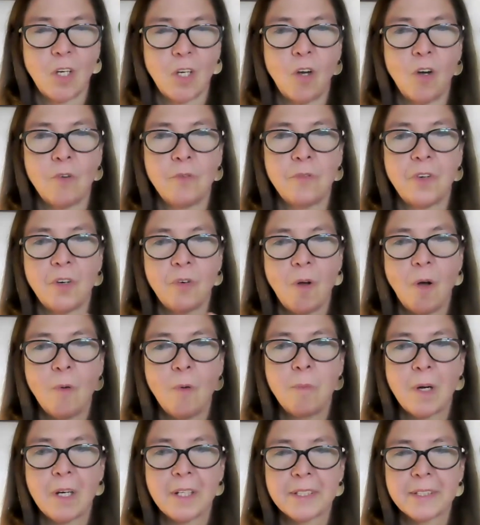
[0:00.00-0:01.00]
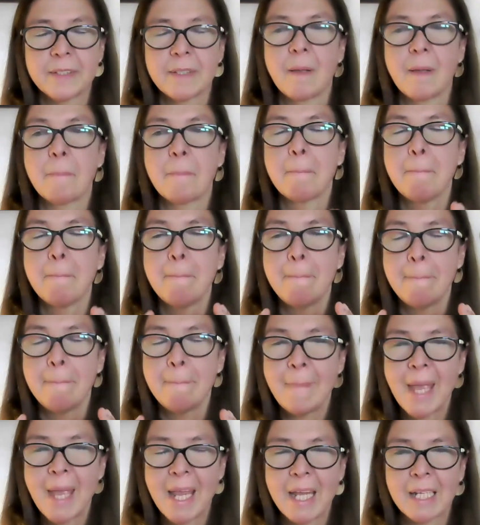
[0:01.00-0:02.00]
of a robot
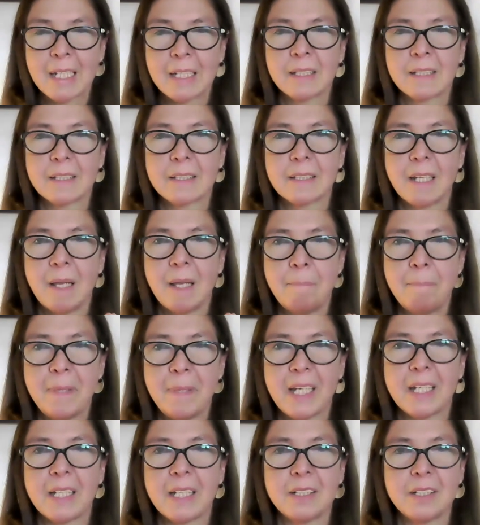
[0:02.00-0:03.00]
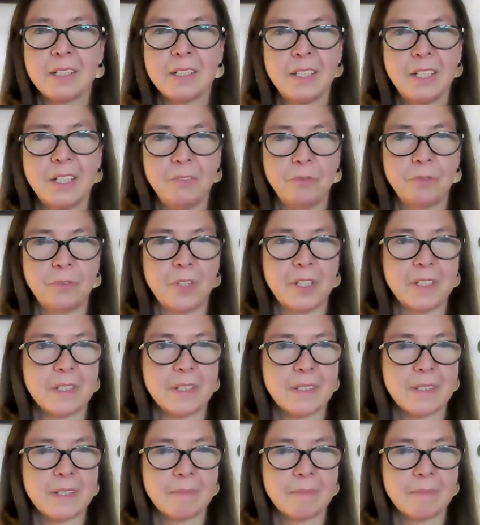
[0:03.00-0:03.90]
makes a big difference